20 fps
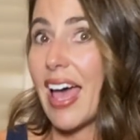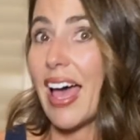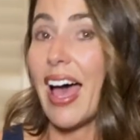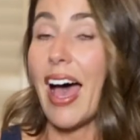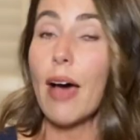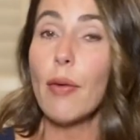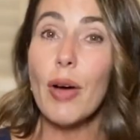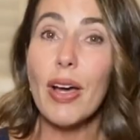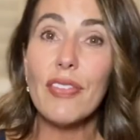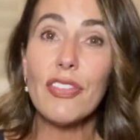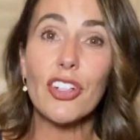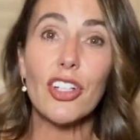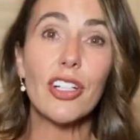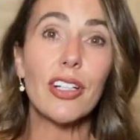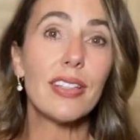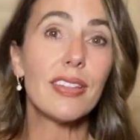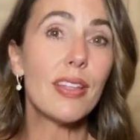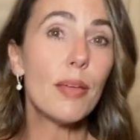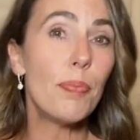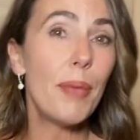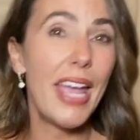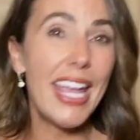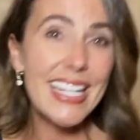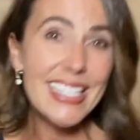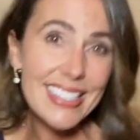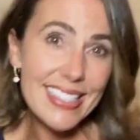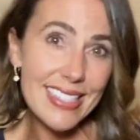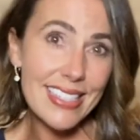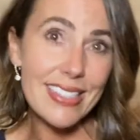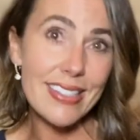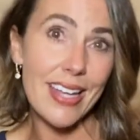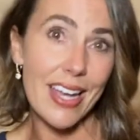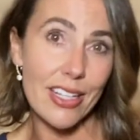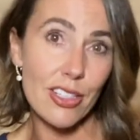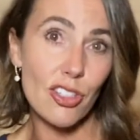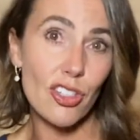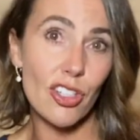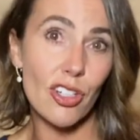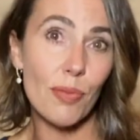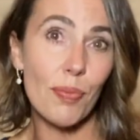However, the pasty
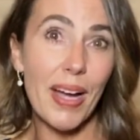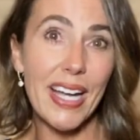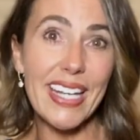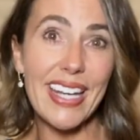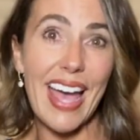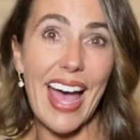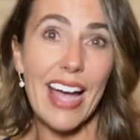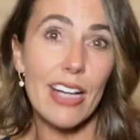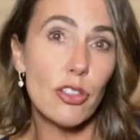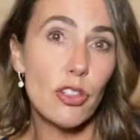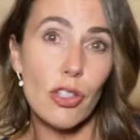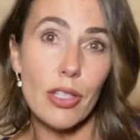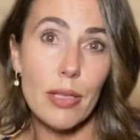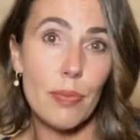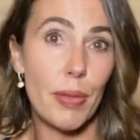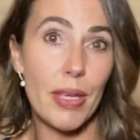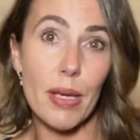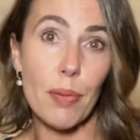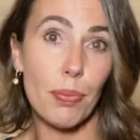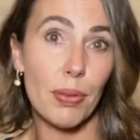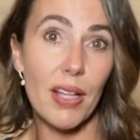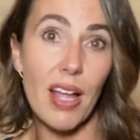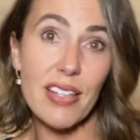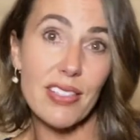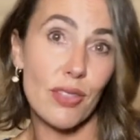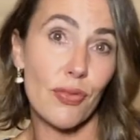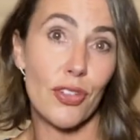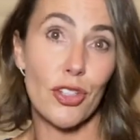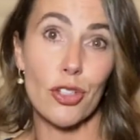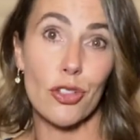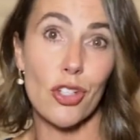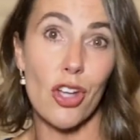texture might actually be a plus for your